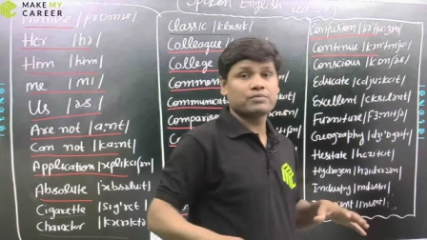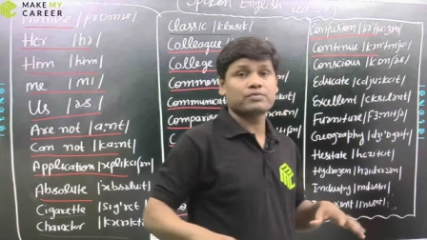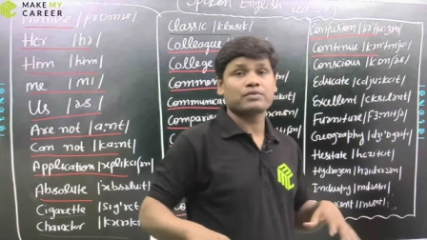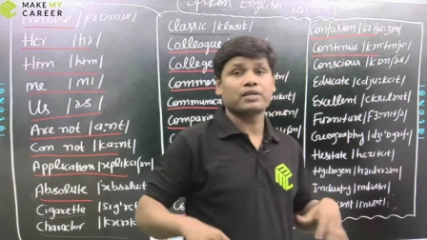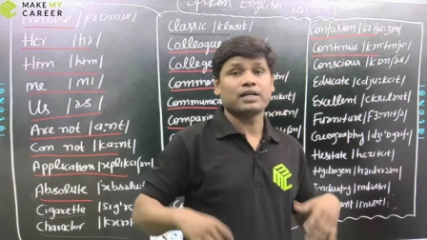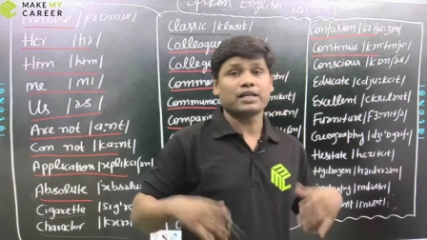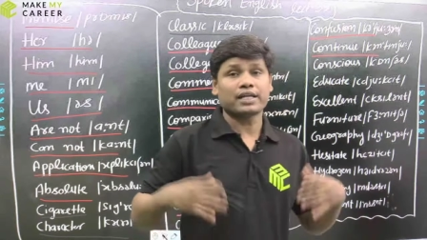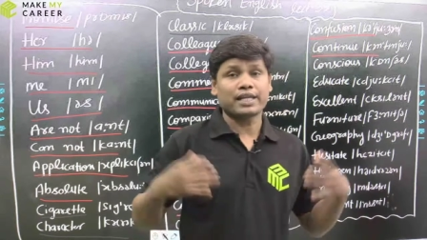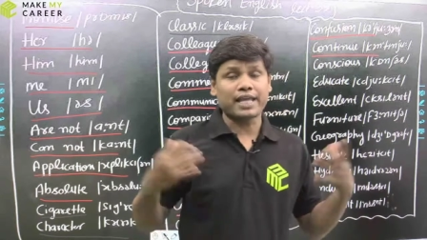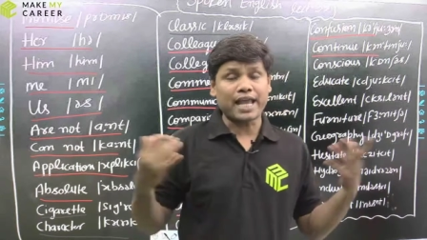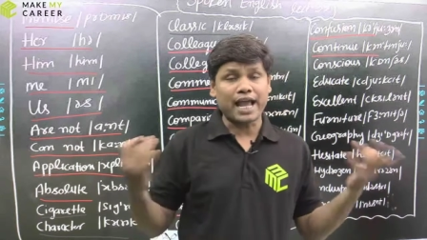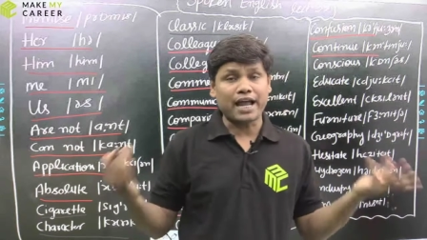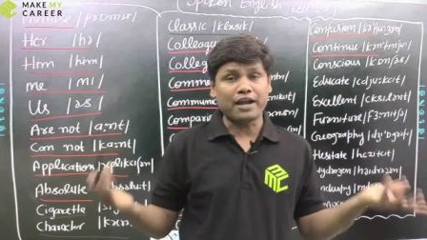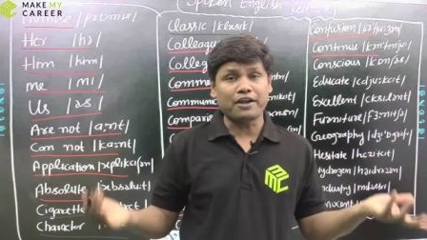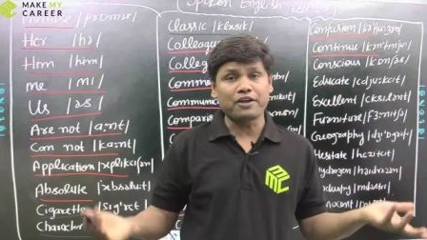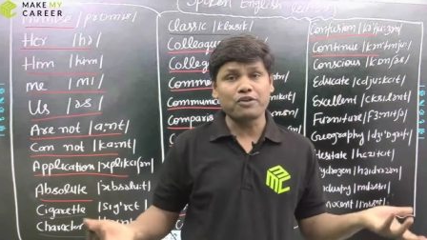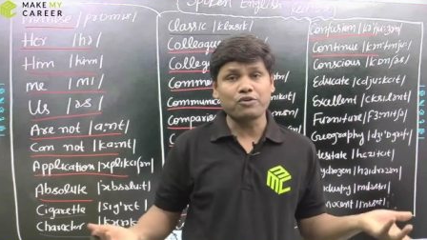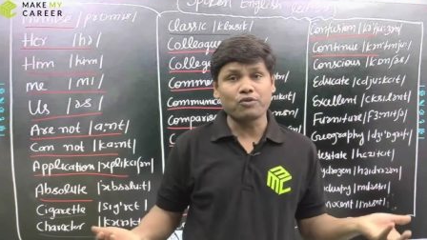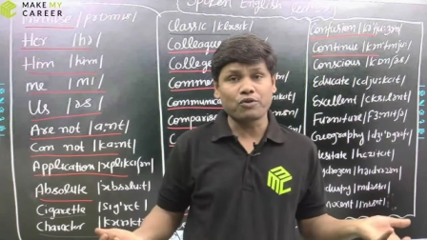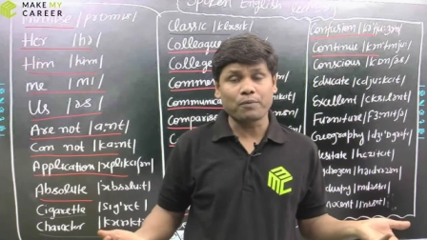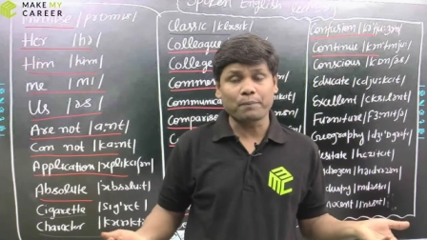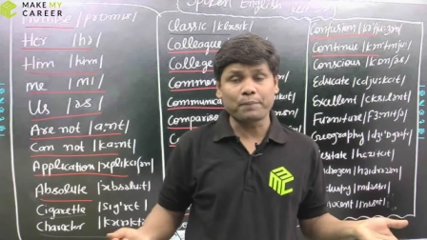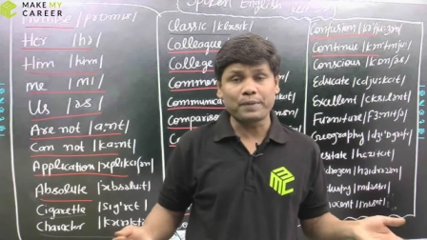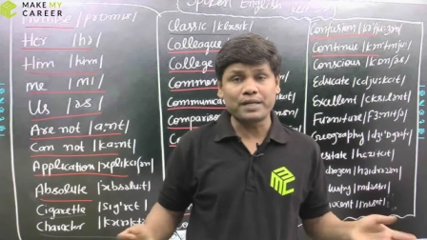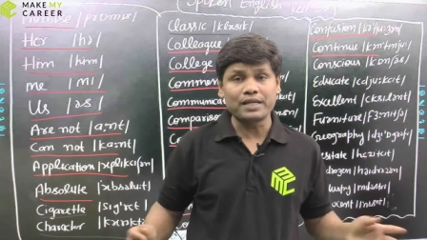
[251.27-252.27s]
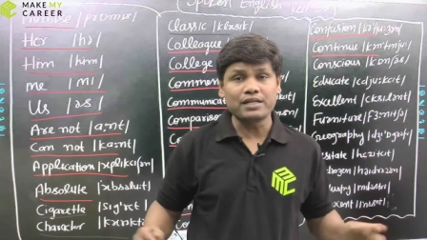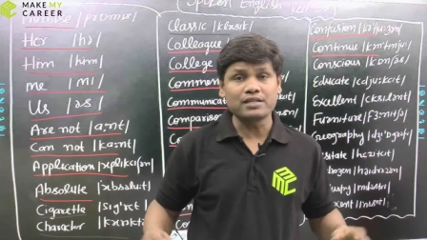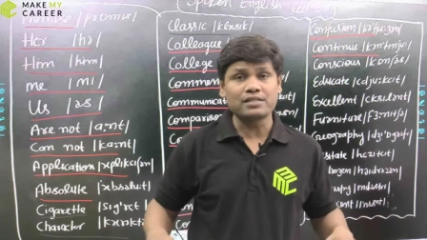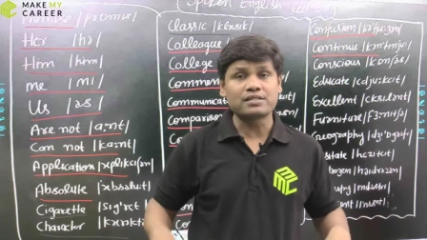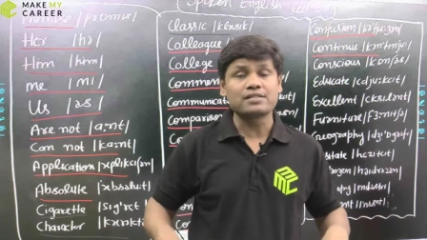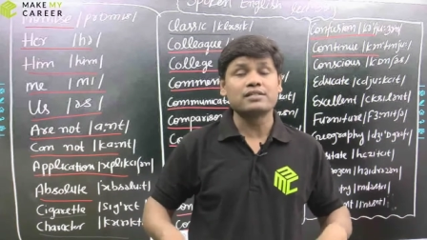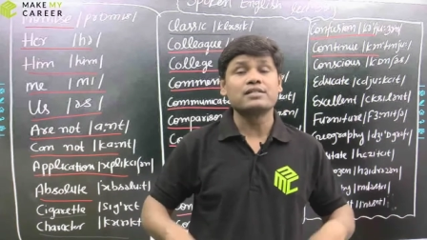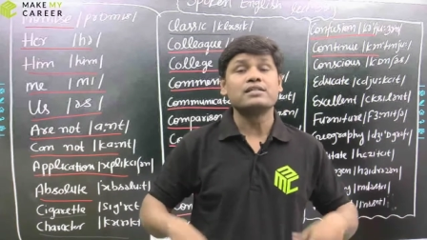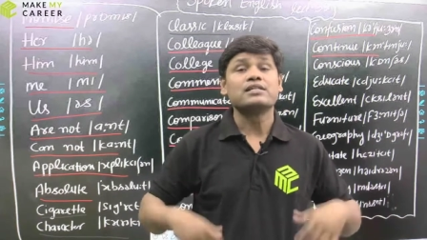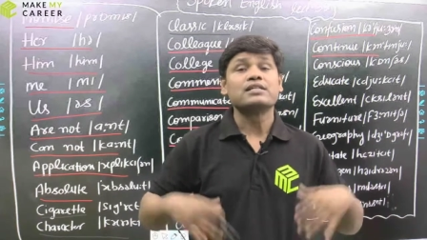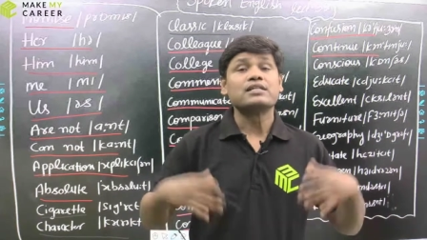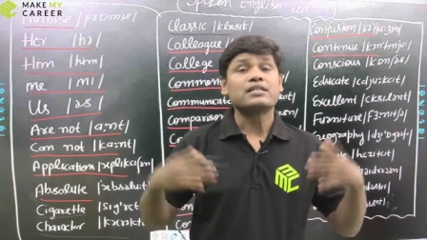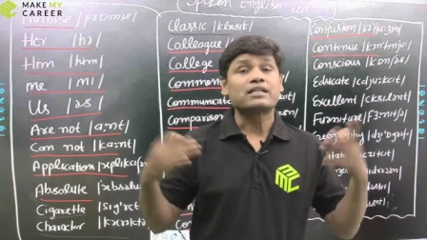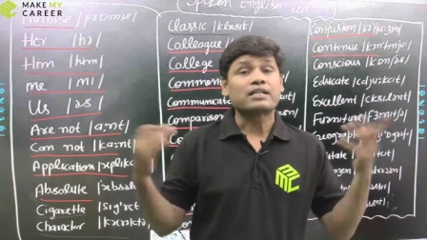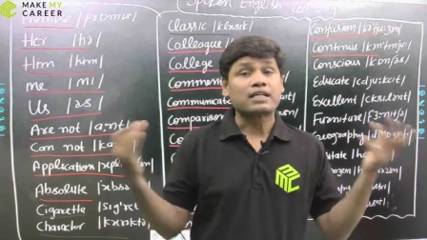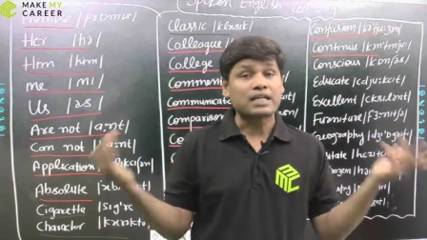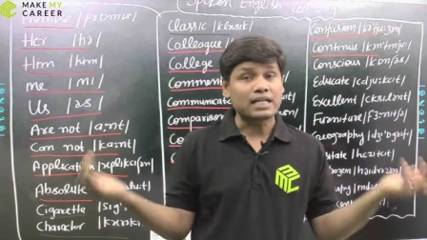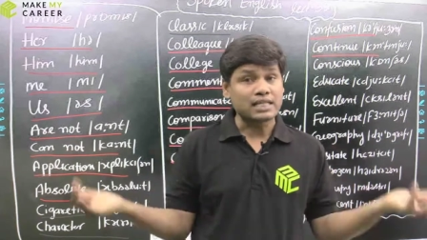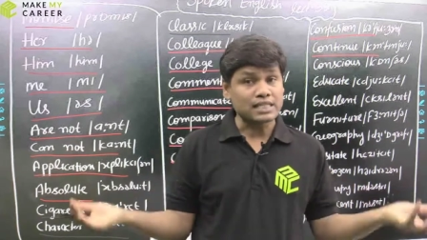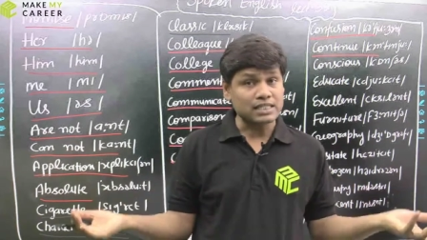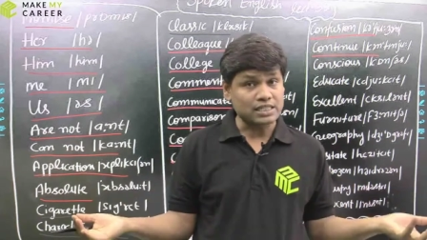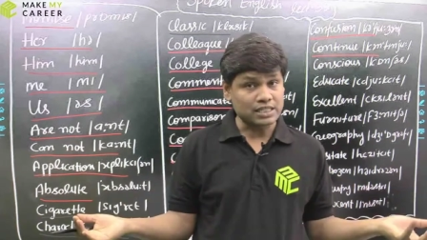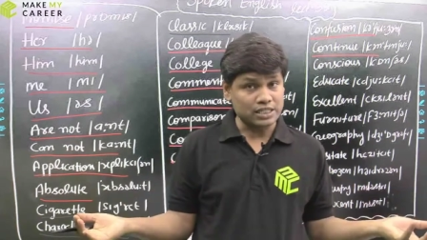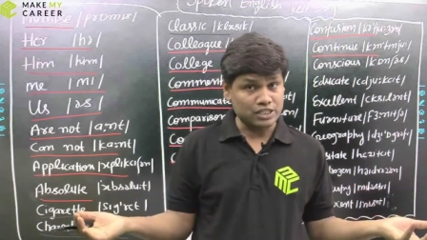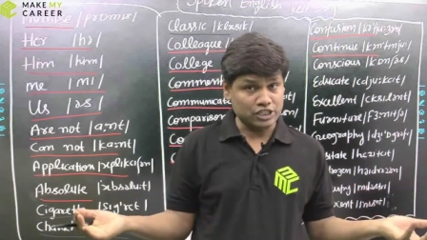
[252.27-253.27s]
Again you repeat,
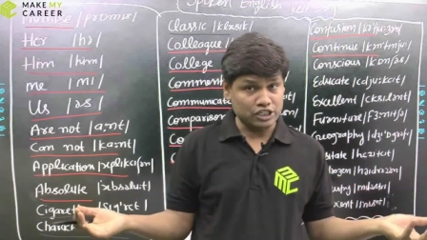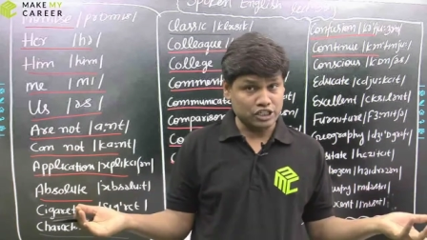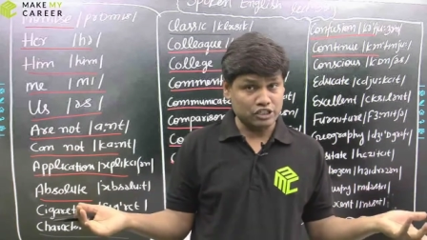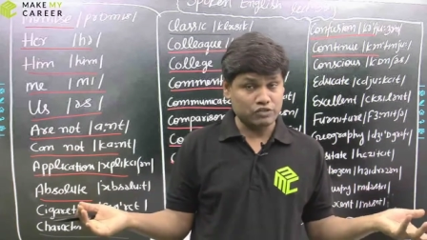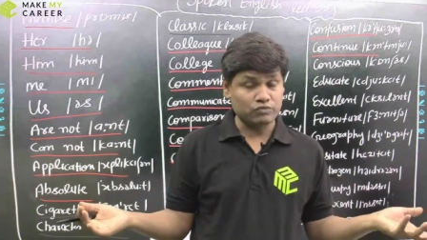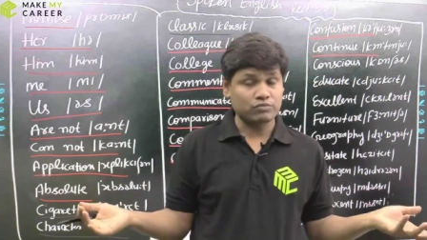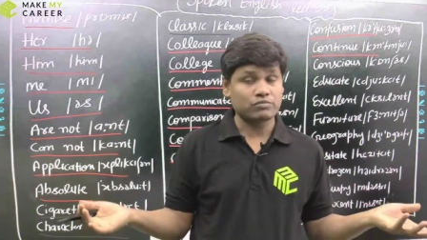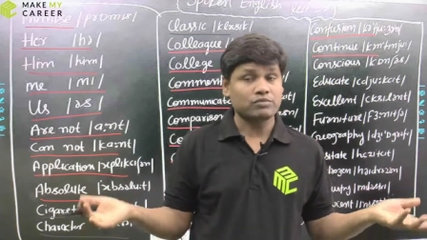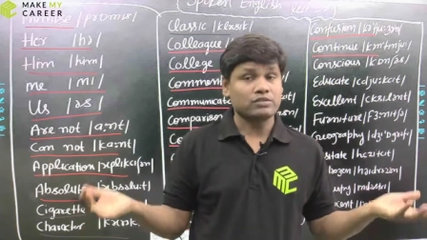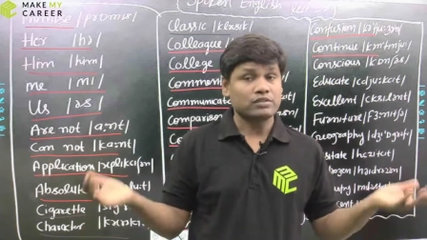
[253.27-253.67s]
continue.